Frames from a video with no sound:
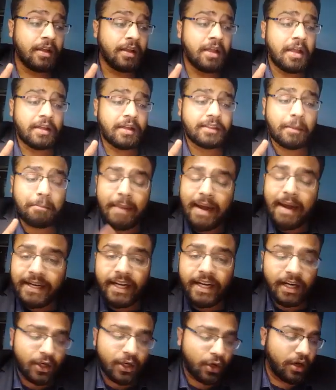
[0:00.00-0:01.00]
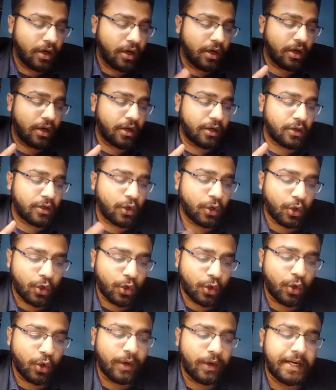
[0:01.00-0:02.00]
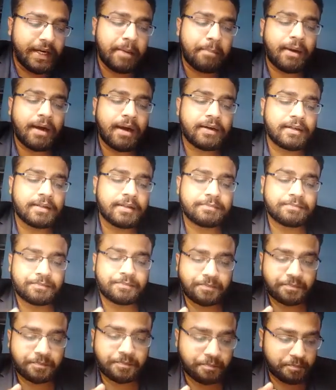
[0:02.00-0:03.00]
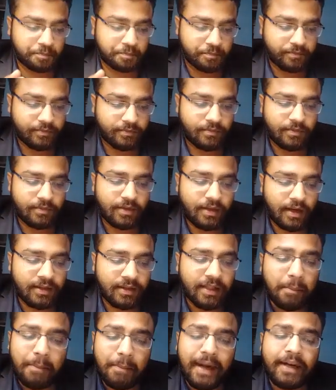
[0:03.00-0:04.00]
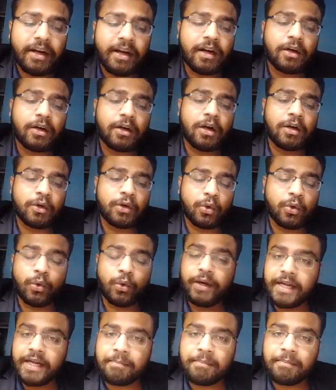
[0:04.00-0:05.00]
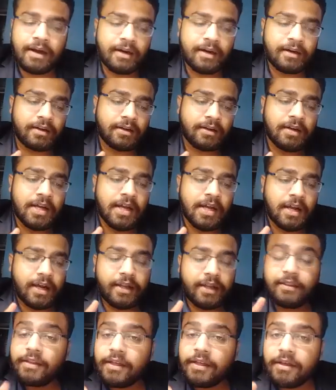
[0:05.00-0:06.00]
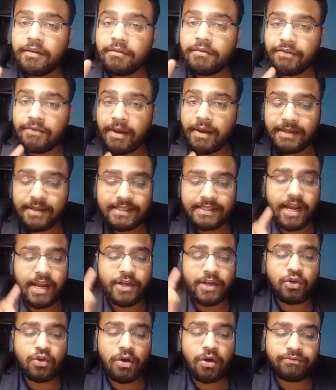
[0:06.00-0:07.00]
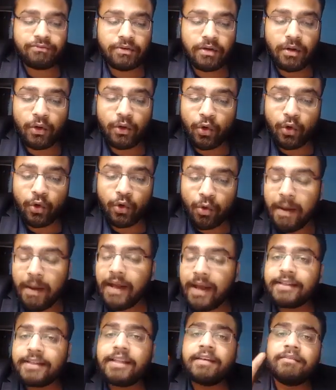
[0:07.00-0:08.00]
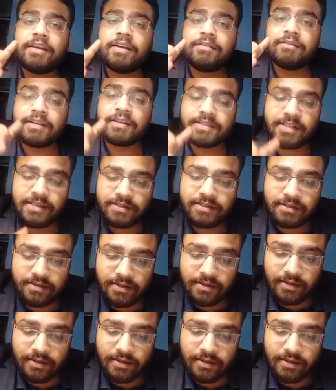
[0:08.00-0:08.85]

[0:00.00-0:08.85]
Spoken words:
The mental cruelty part. The mental cruelty part, in the famous case of Rupali Devi versus